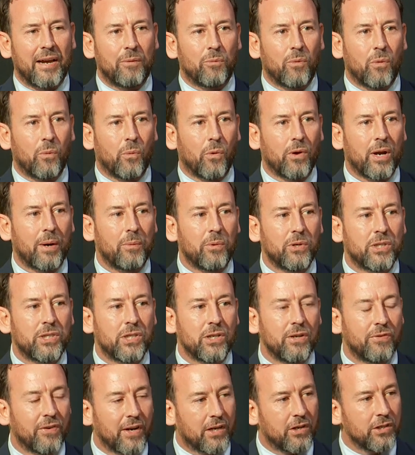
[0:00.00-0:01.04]
what I would
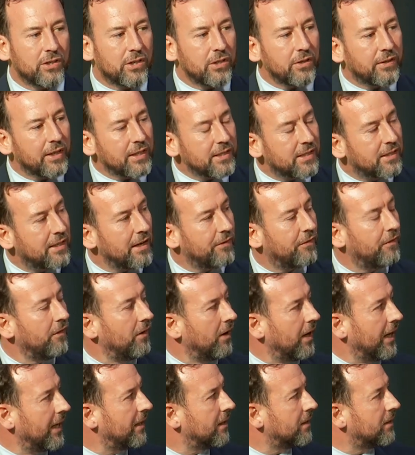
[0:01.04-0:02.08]
do if I could do things
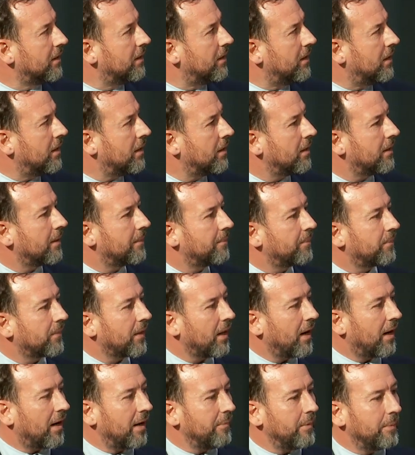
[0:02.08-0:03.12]
differently
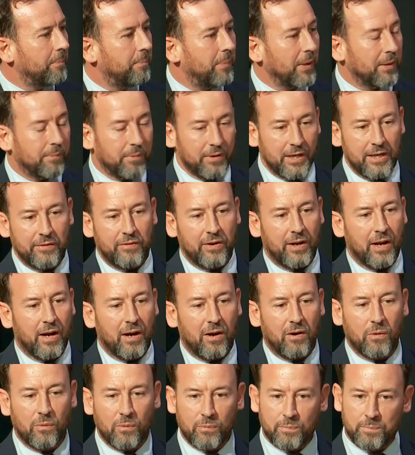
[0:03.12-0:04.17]
I'm a big believer in that
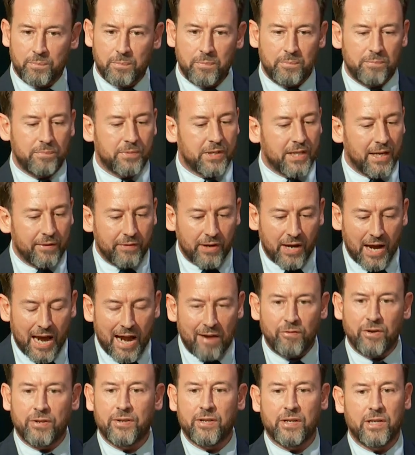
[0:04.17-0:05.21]
whole give it
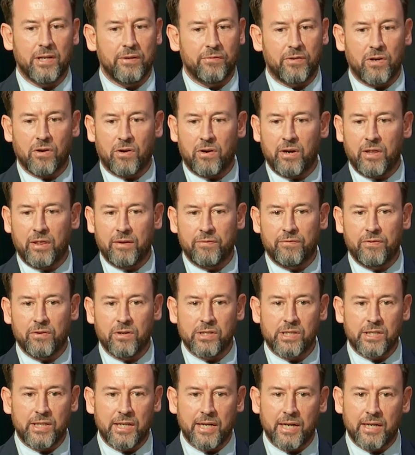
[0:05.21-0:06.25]
everything you've got in the
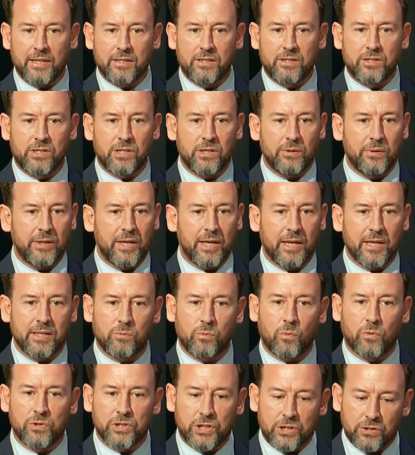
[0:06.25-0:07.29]
first year to 2
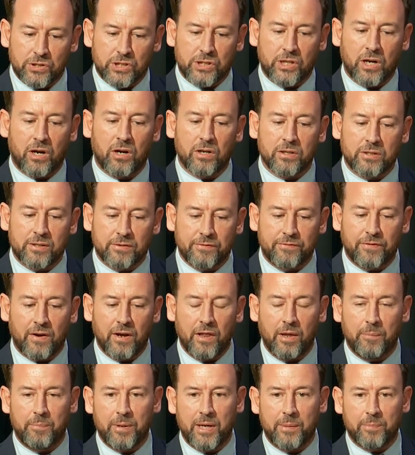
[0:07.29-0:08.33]
years. Once you start to
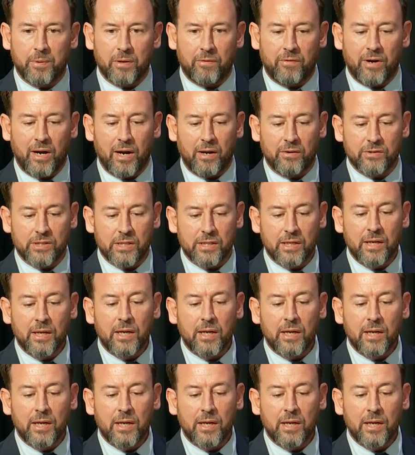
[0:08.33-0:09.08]
find the people around,